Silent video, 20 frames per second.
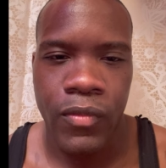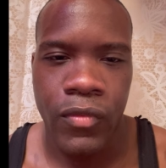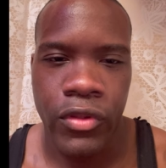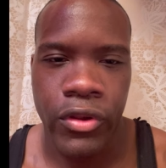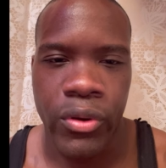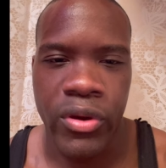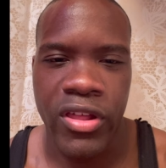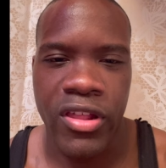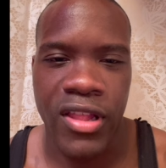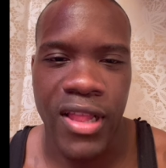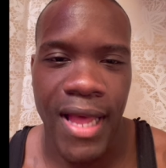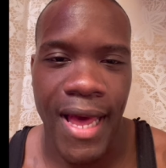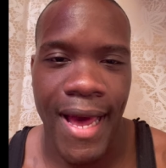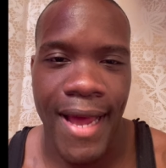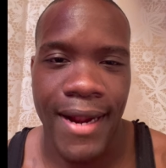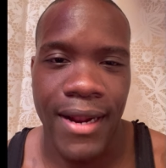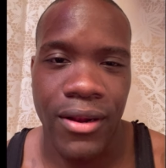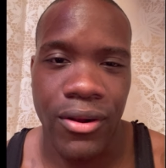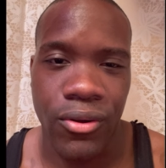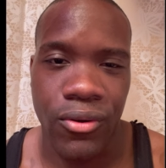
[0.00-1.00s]
know, he's
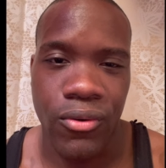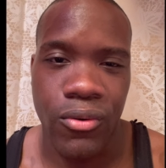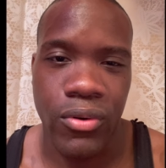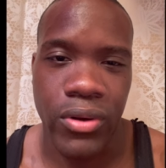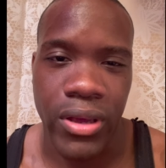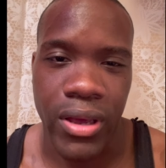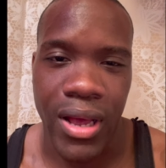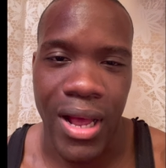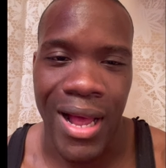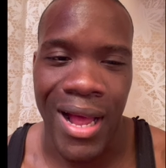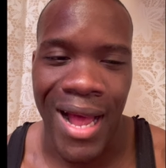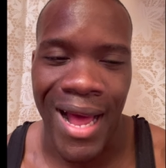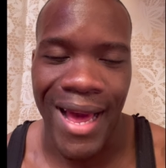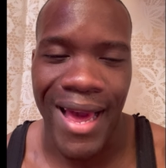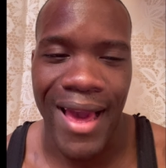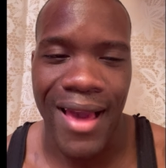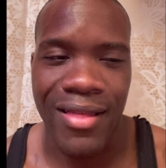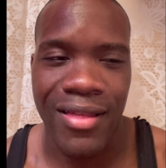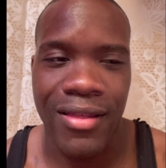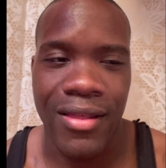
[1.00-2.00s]
sliding on, I
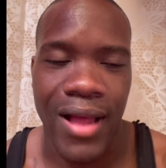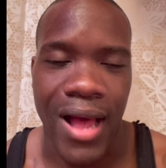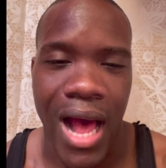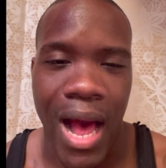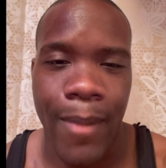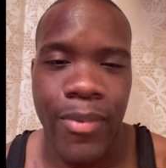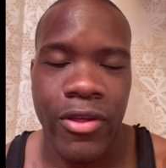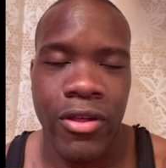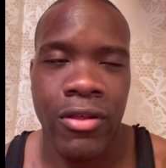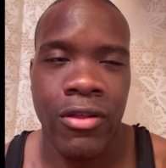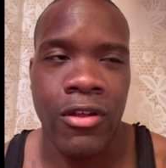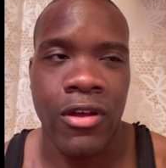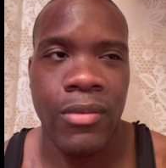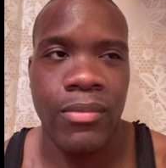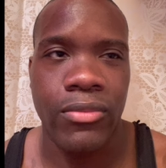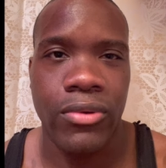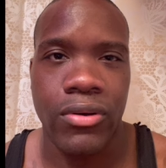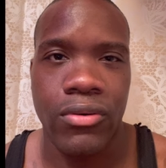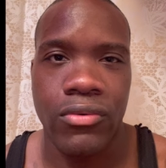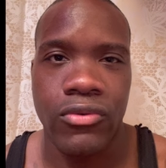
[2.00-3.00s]
guess it's ops or
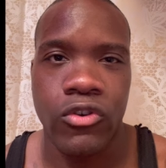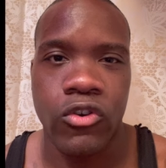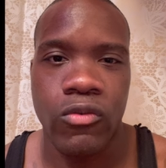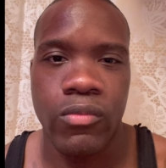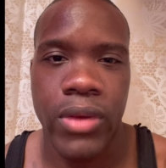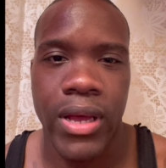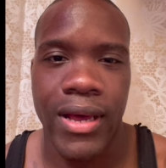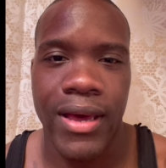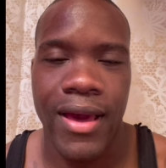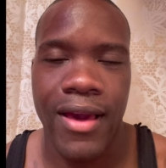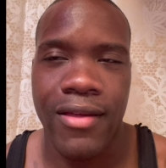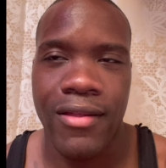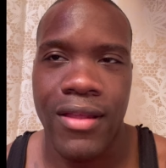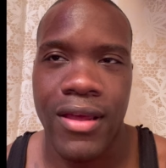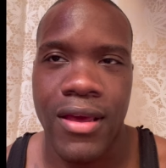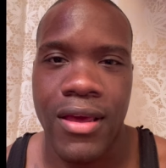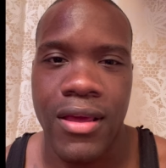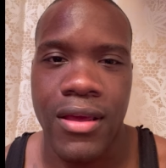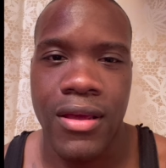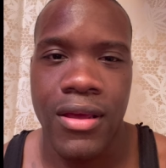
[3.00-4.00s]
something. I don't know. I guess
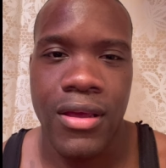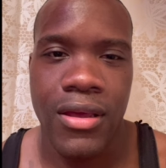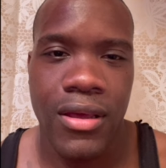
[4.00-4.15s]
they,